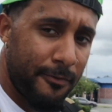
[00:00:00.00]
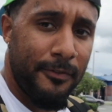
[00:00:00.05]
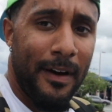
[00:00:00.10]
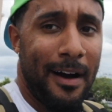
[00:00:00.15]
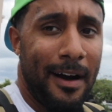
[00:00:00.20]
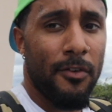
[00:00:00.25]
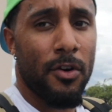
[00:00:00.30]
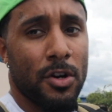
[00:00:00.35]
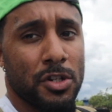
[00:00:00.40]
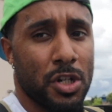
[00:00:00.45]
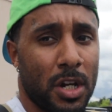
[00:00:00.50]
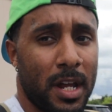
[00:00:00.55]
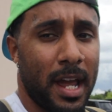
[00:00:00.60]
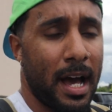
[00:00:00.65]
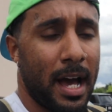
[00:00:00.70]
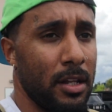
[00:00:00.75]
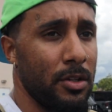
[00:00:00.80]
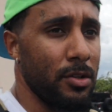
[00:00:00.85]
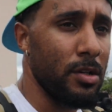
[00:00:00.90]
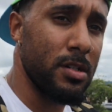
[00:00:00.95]
500
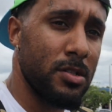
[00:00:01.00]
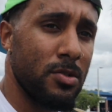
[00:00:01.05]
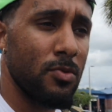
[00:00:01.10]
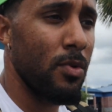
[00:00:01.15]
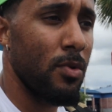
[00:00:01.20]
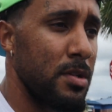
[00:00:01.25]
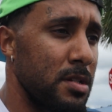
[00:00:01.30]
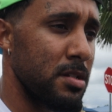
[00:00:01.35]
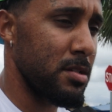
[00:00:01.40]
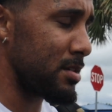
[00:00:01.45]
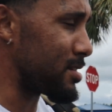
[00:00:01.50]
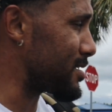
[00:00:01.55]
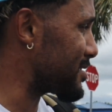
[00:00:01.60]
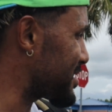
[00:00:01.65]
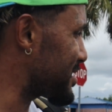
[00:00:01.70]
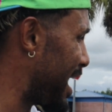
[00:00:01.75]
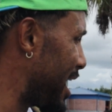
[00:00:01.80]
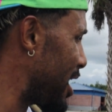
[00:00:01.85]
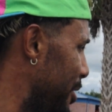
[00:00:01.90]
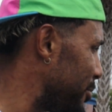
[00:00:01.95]
calories. It wasn't
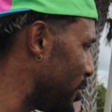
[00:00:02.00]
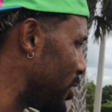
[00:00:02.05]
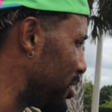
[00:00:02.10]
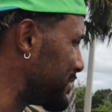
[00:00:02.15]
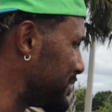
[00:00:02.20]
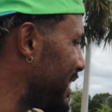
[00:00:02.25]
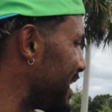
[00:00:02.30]
terrible on